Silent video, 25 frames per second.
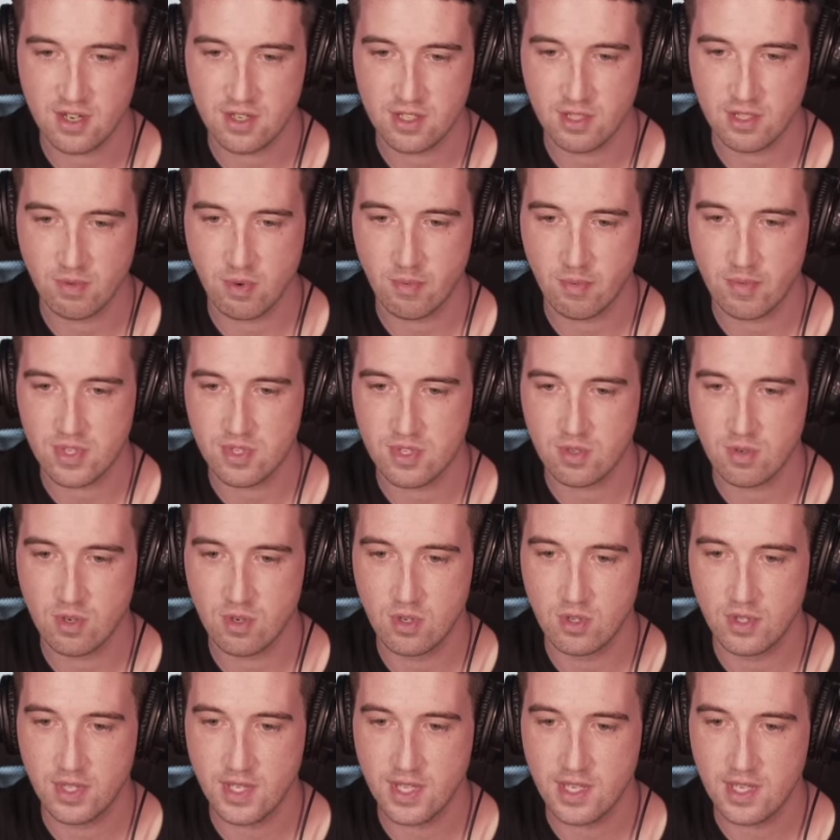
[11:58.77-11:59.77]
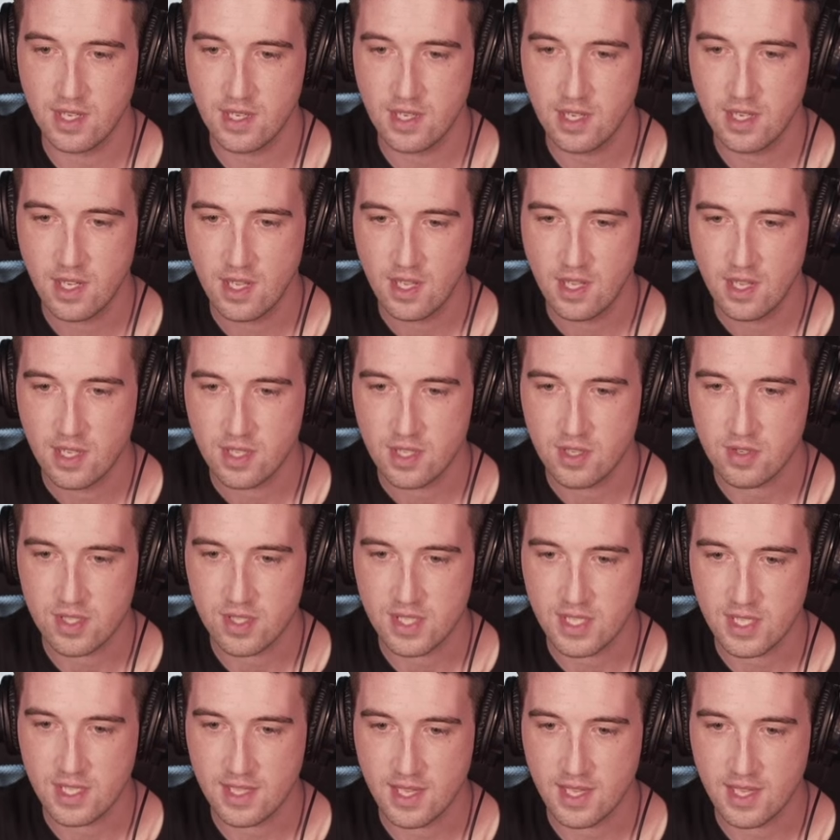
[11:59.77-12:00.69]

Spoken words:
So when we scroll in, you see